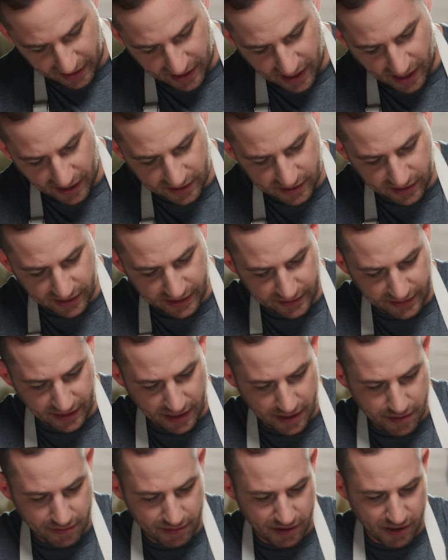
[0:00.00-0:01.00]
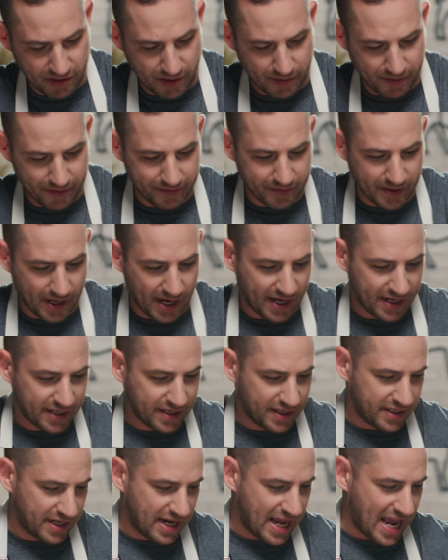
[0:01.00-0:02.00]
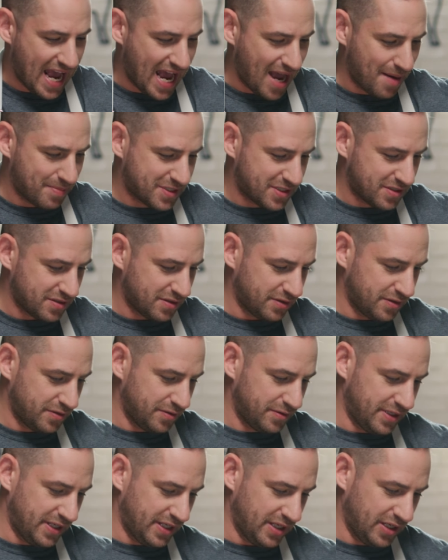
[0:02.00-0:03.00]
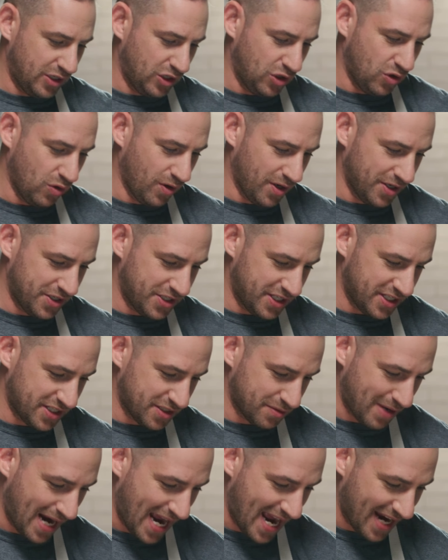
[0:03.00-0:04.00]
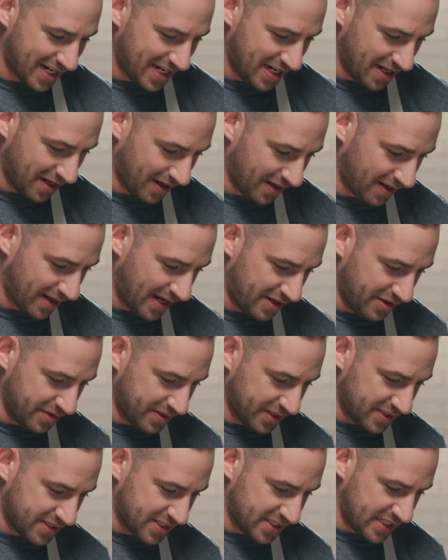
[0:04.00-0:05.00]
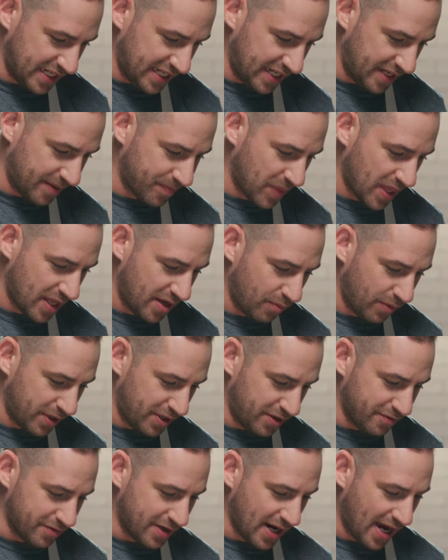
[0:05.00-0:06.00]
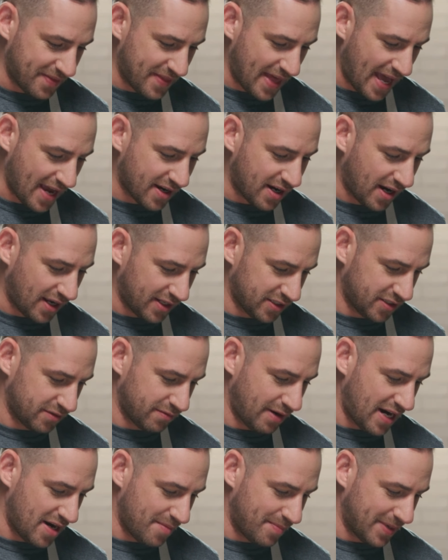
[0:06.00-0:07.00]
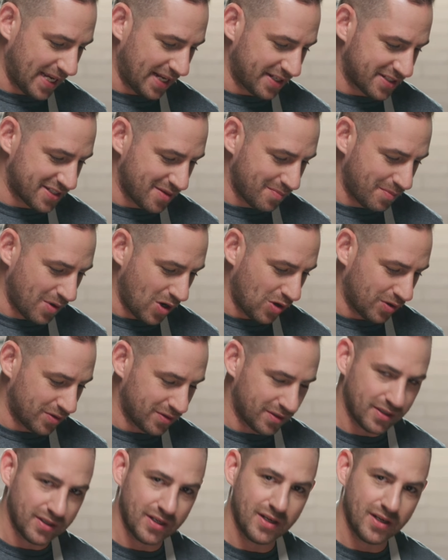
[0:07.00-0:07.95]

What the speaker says: cut cleanly through. And we've got an absolutely gorgeous rack here. And you can see when you've got that color right up against the bone,